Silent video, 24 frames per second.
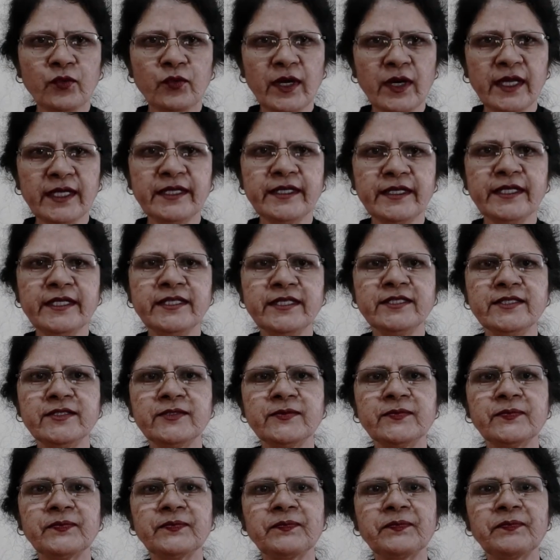
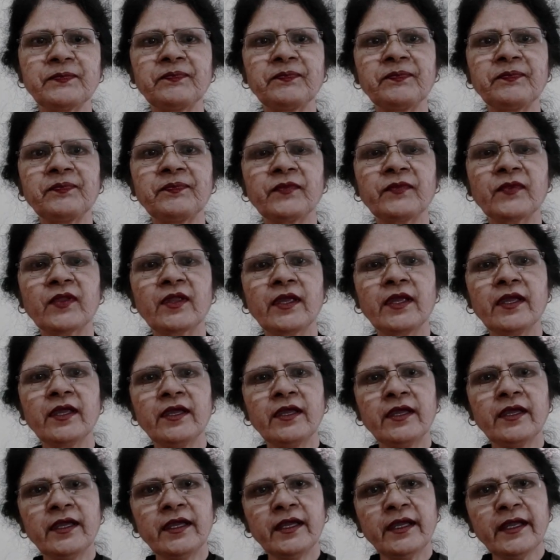qualities.
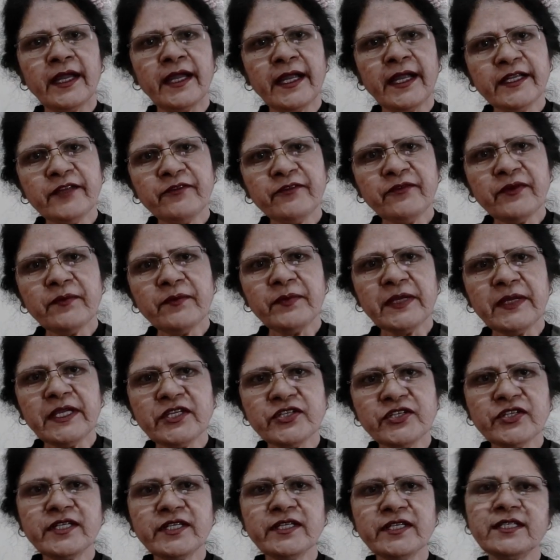And if a
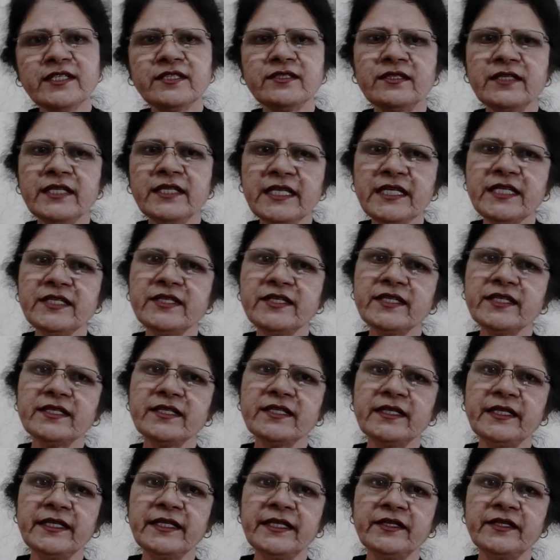patient is neat
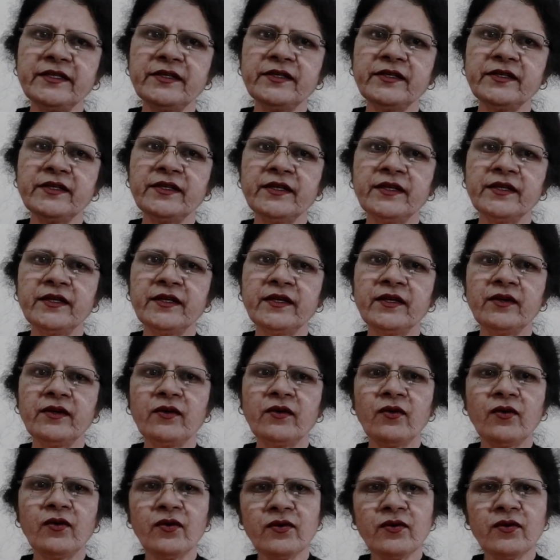and clean,
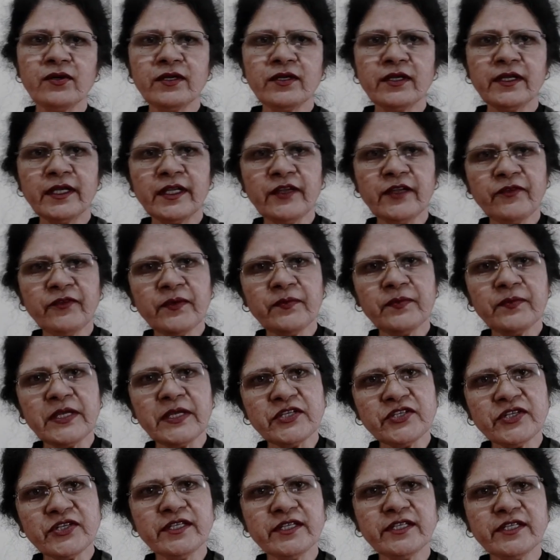or if a
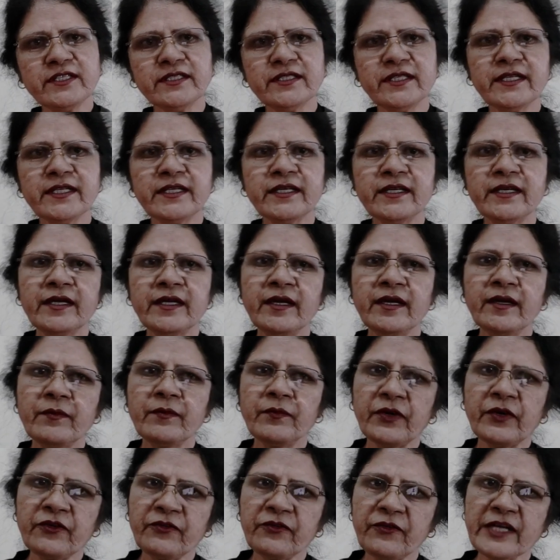patient is a
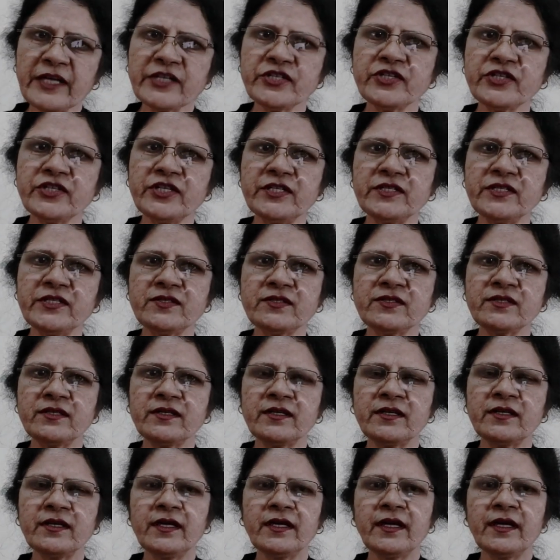perfectionist,
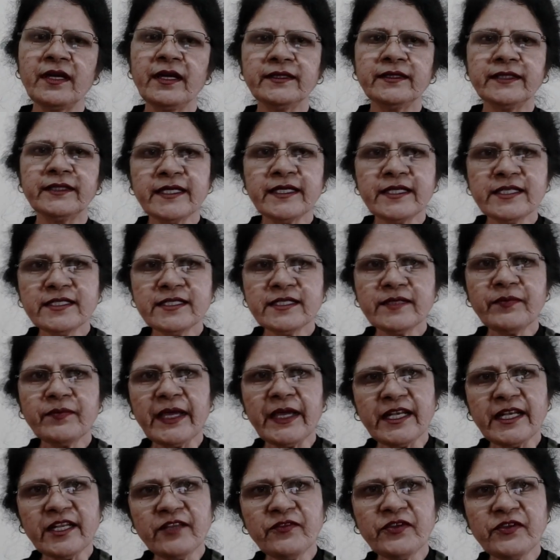that is a
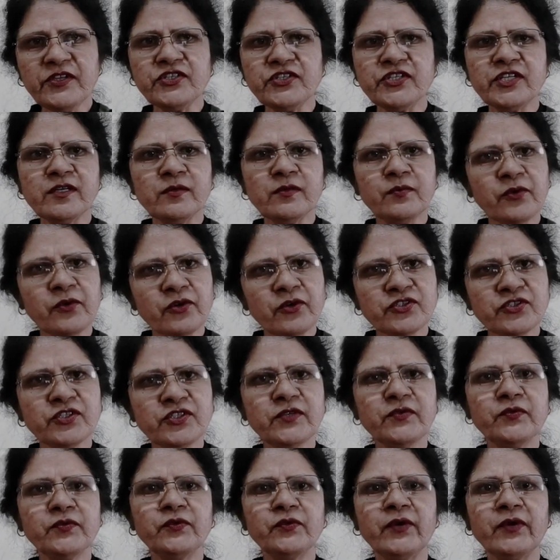beneficial
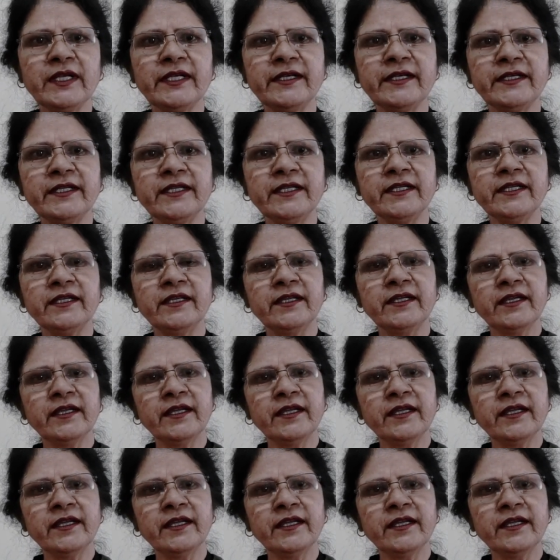positive quality.